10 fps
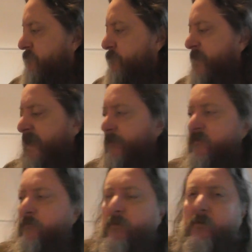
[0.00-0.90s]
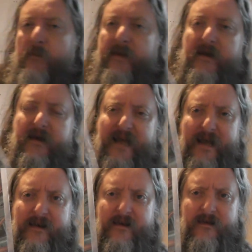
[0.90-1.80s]
meet up with Blue Beetle
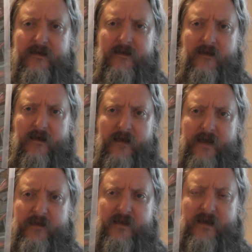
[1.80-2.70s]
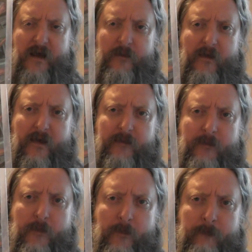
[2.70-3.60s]
again uh, in the timeline,